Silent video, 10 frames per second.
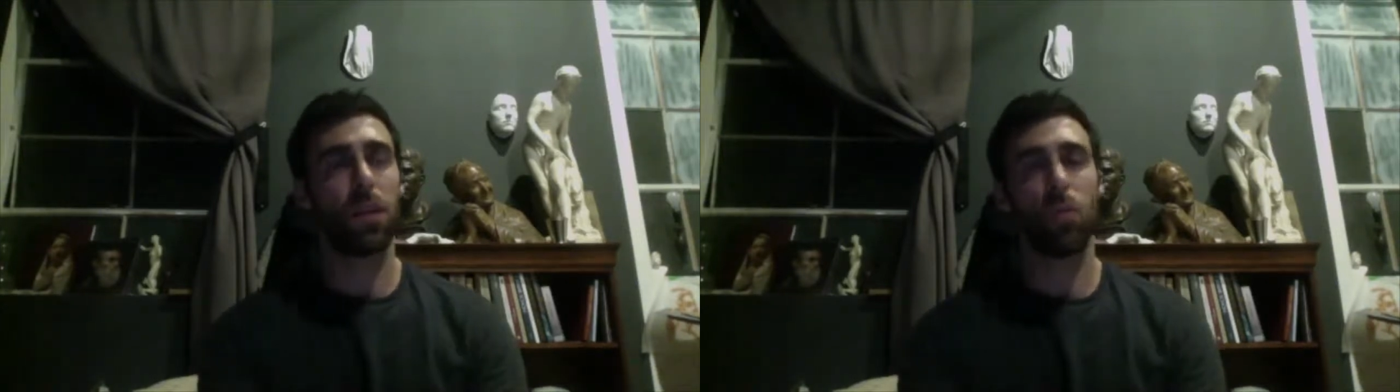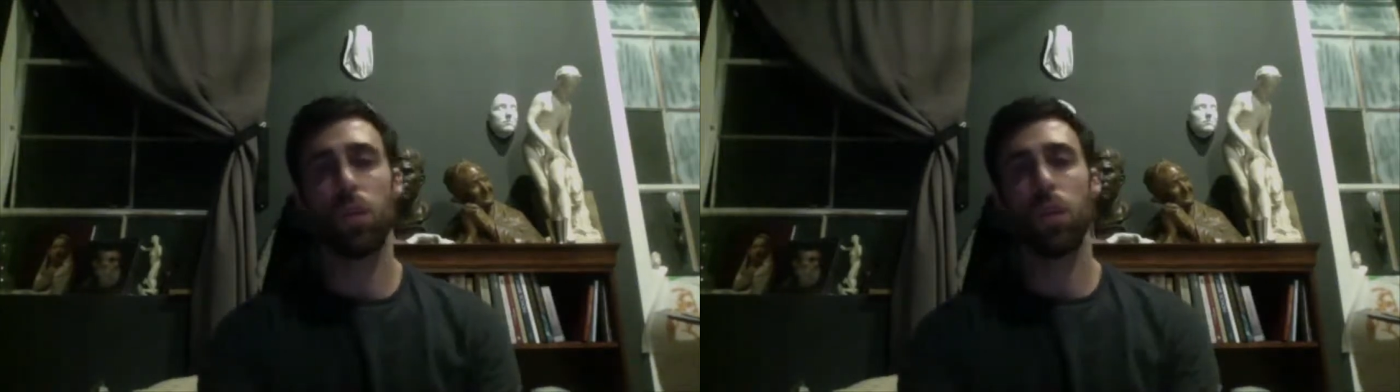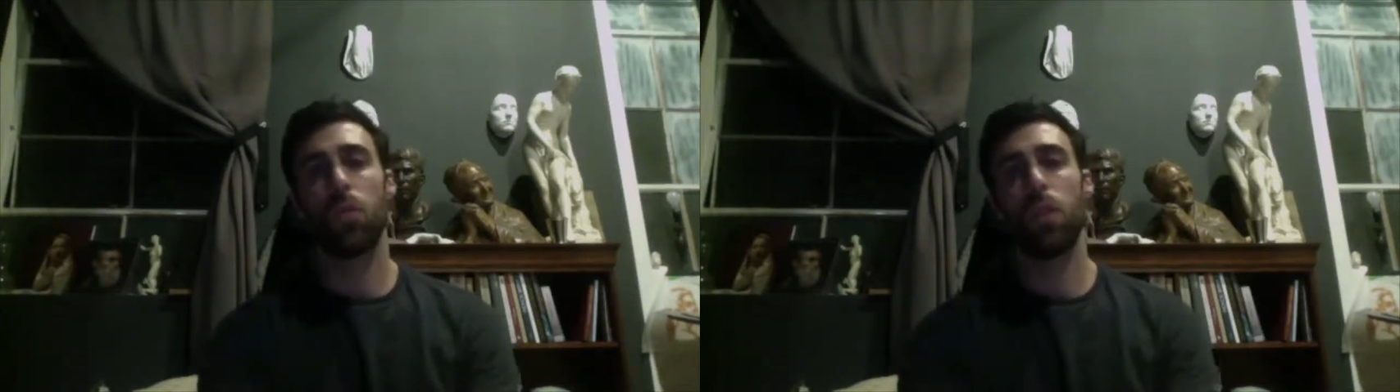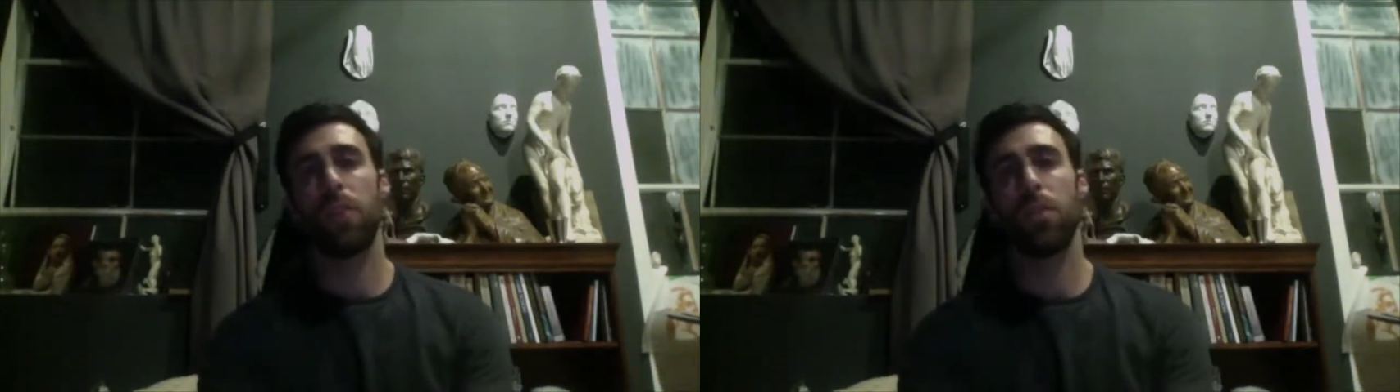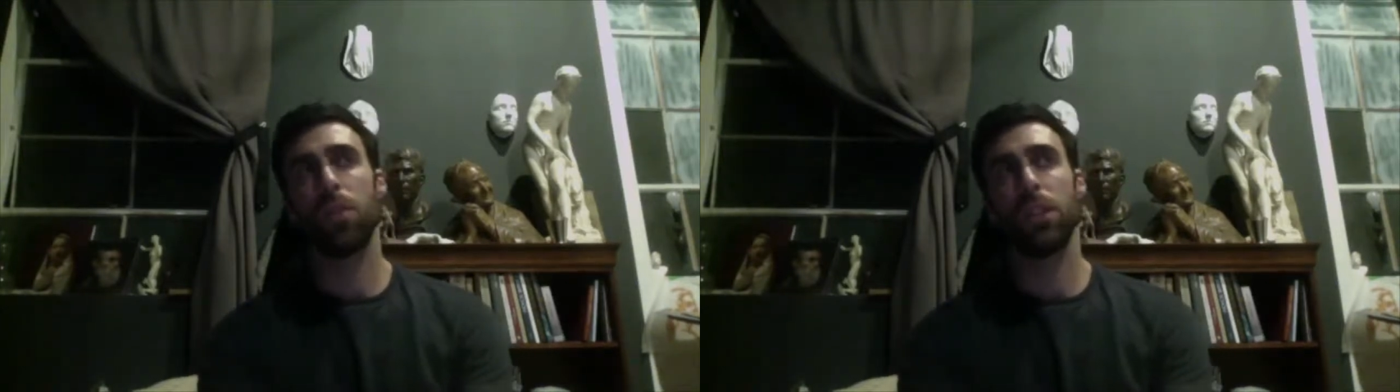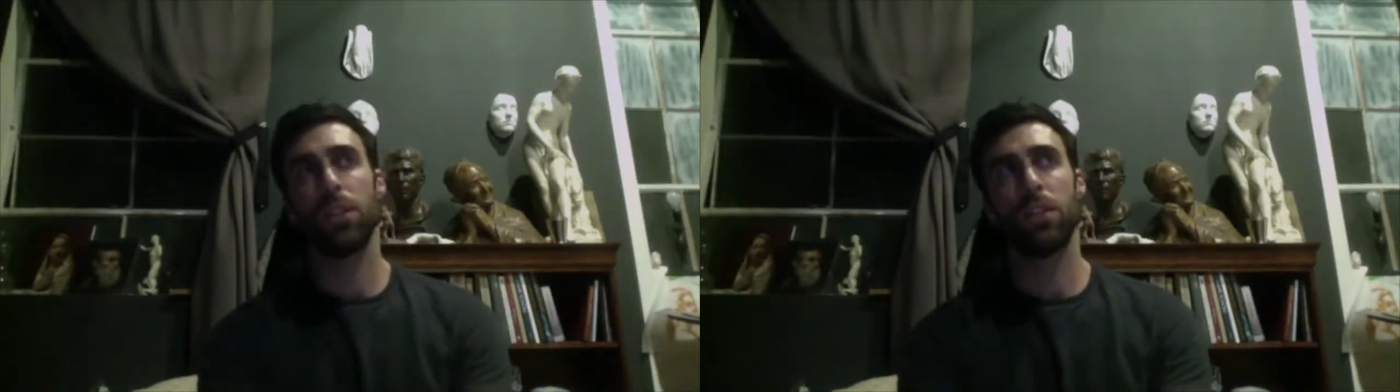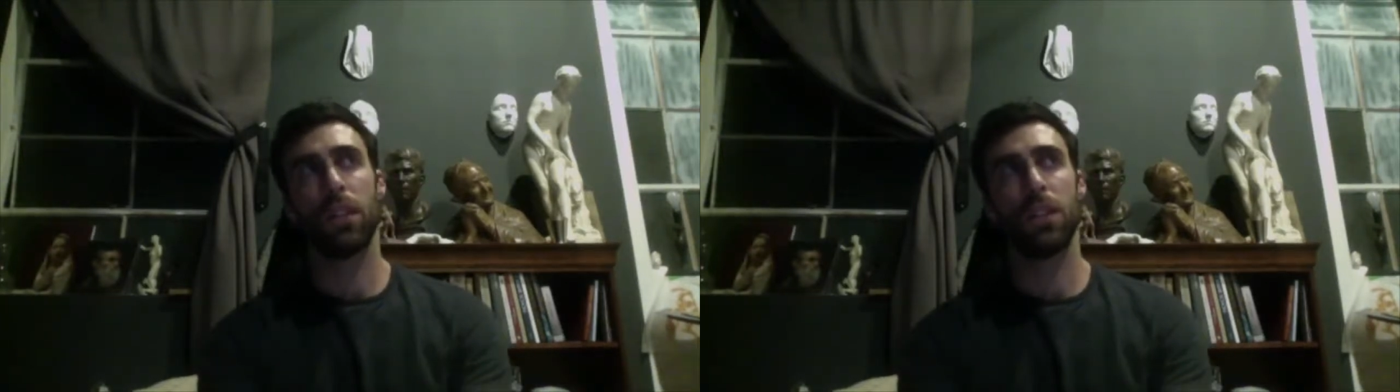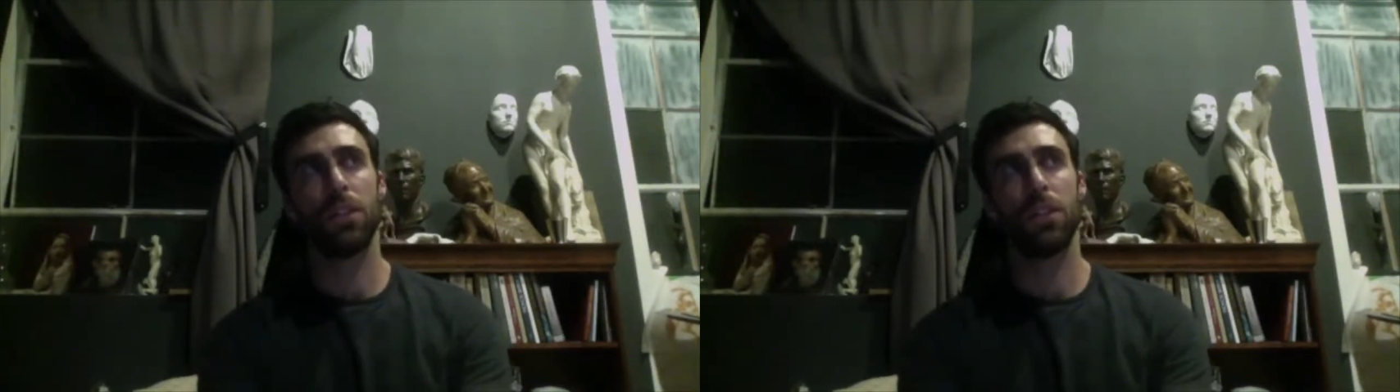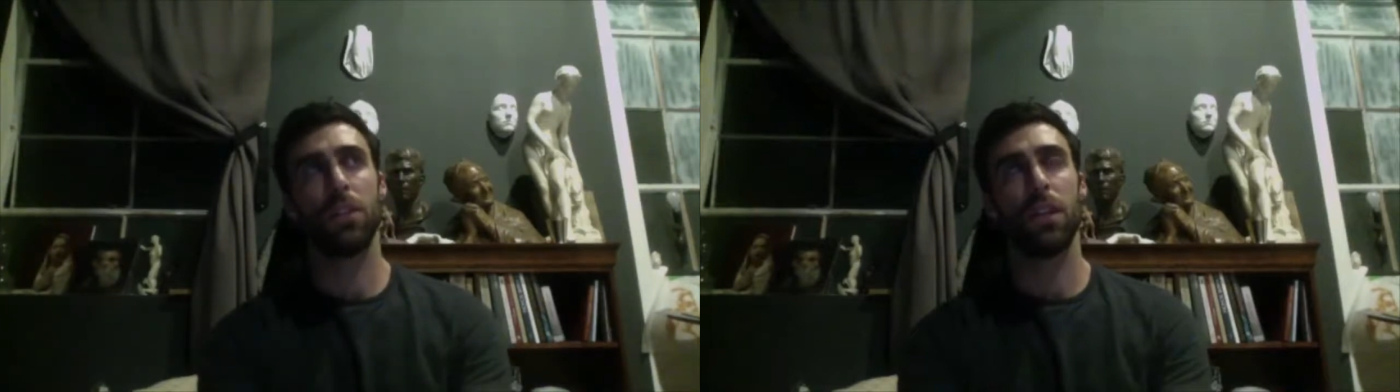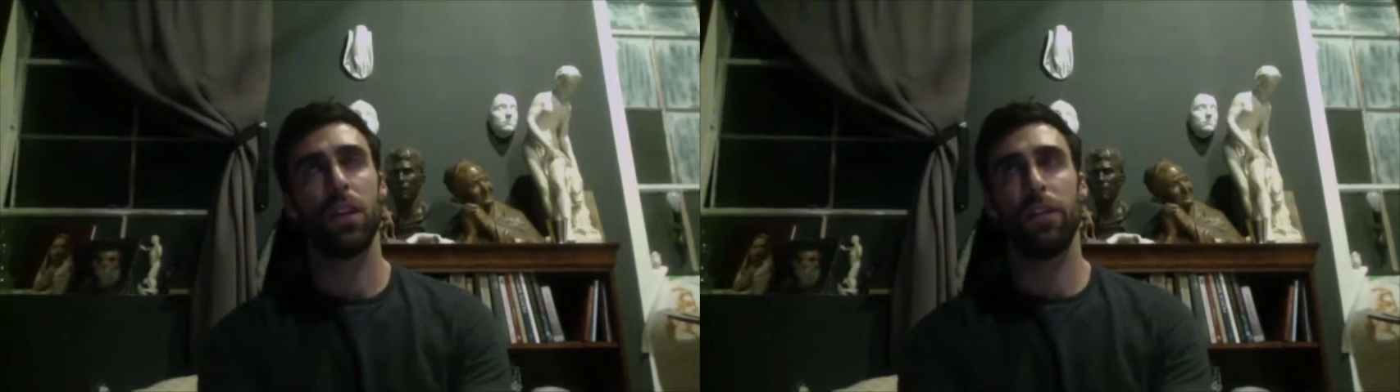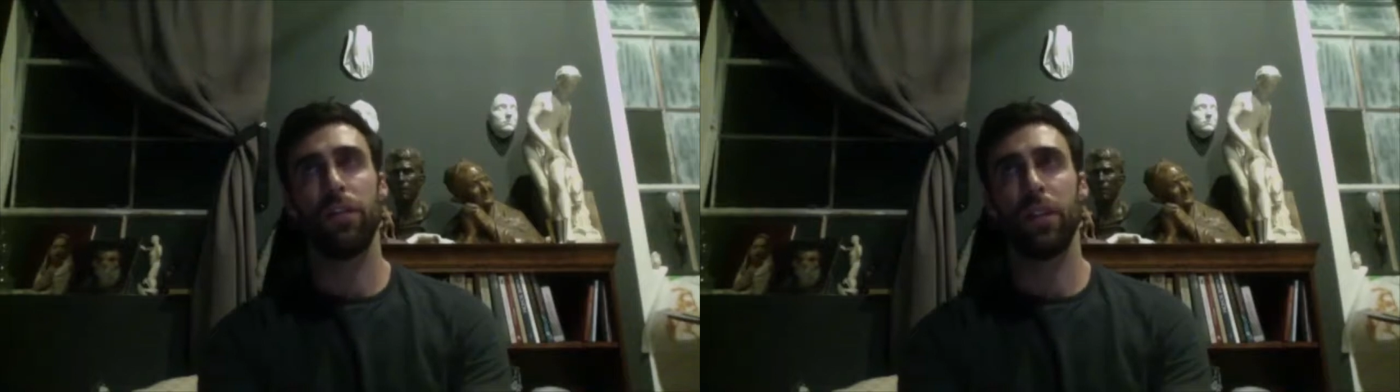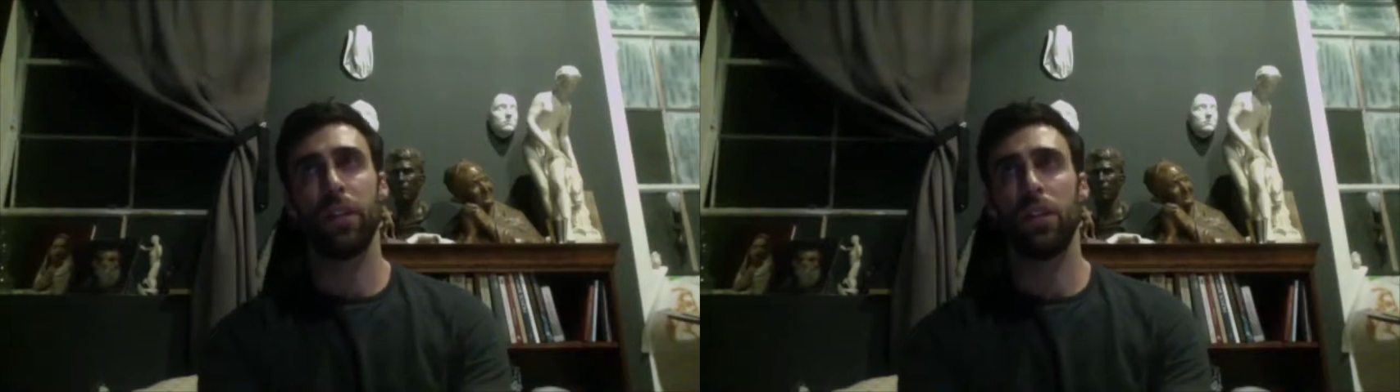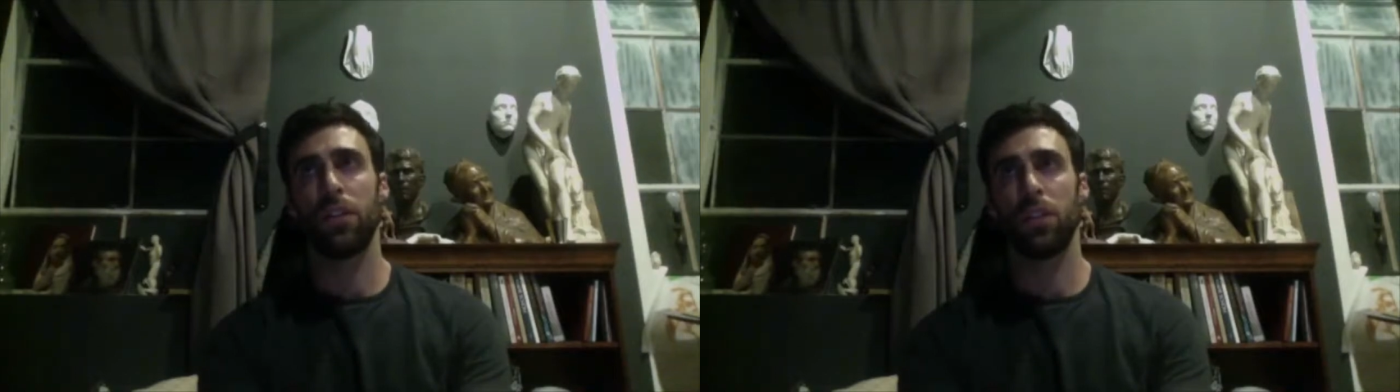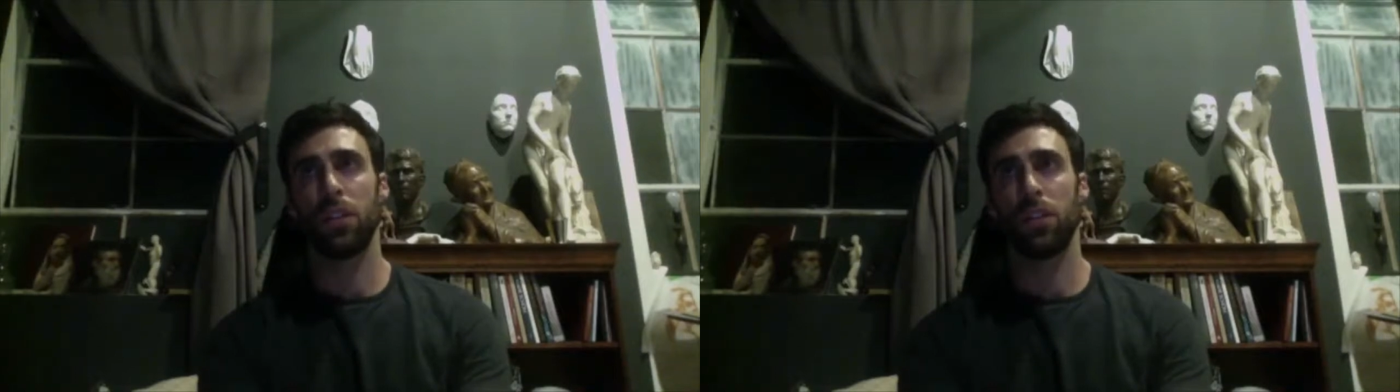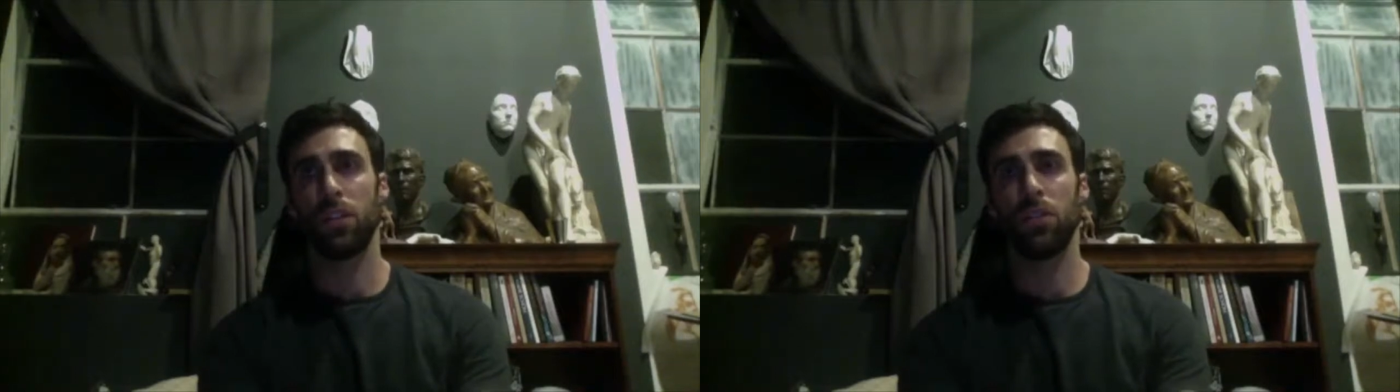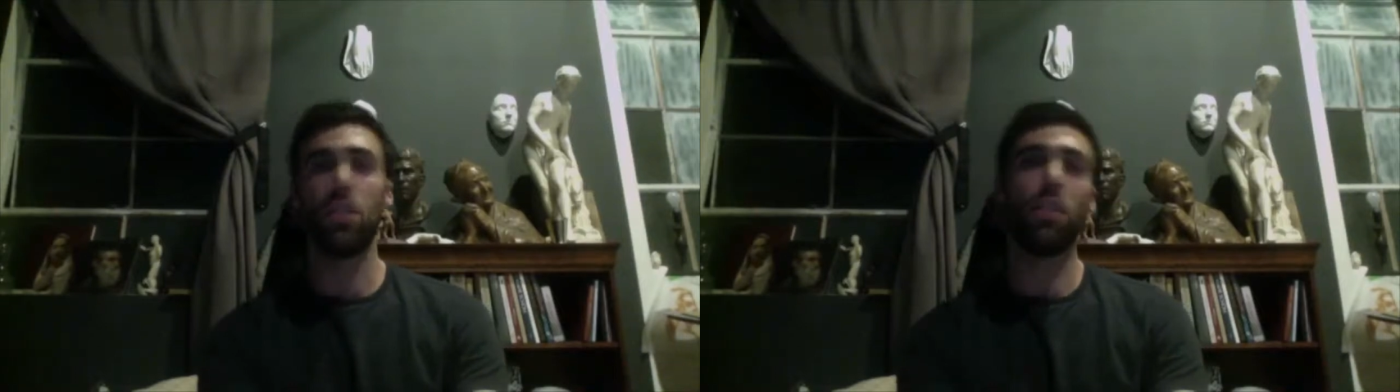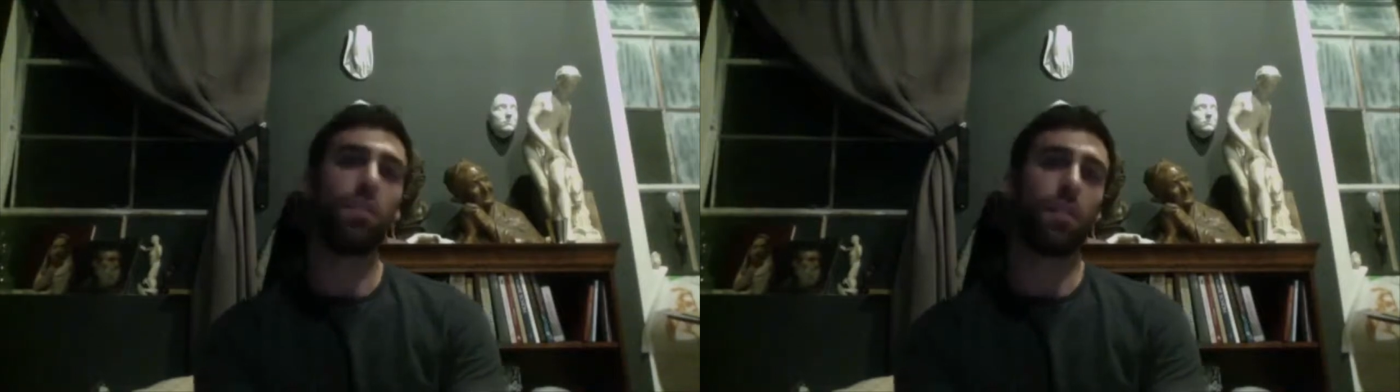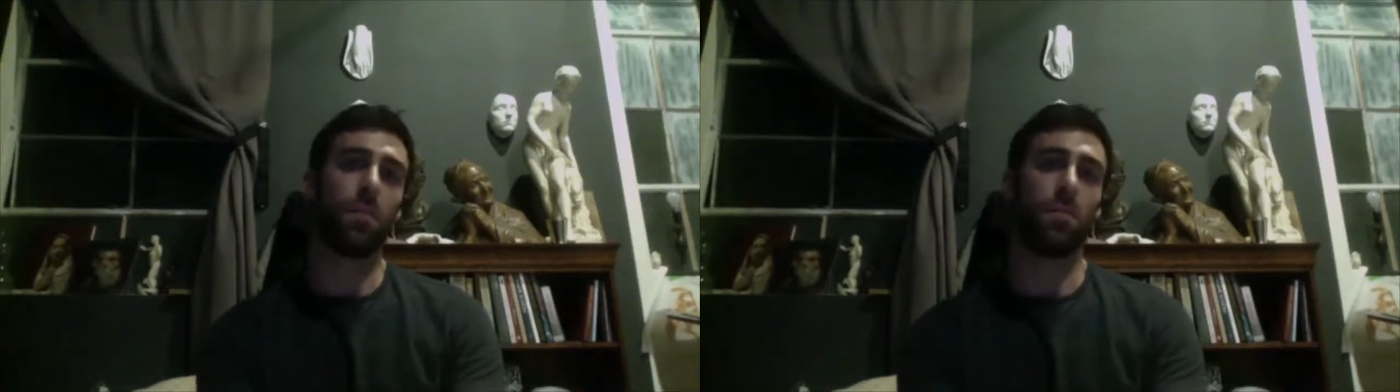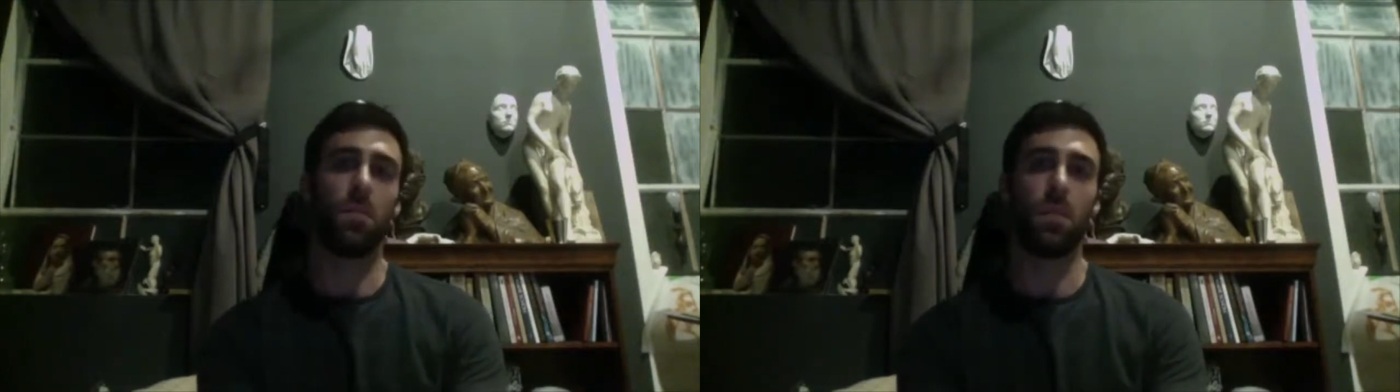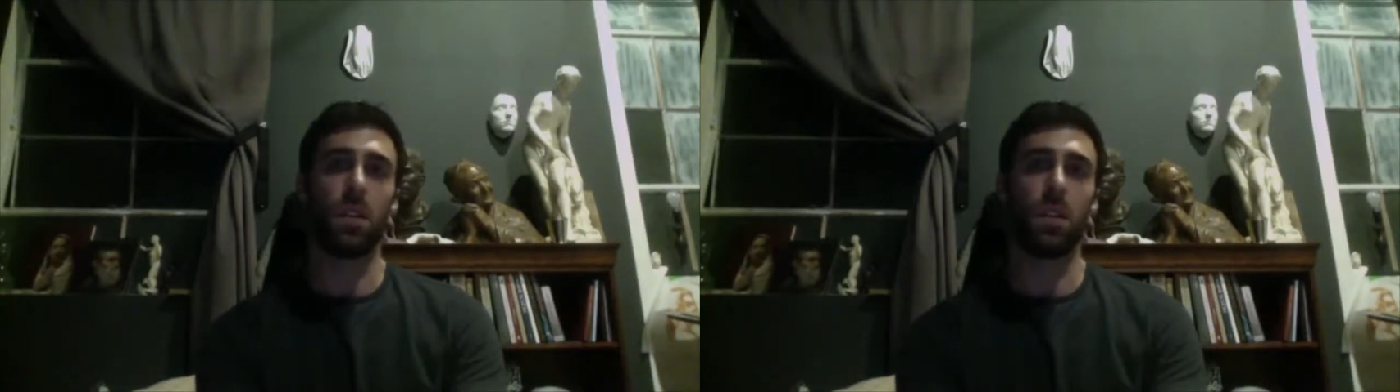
We have a bunch of his figures in the studio from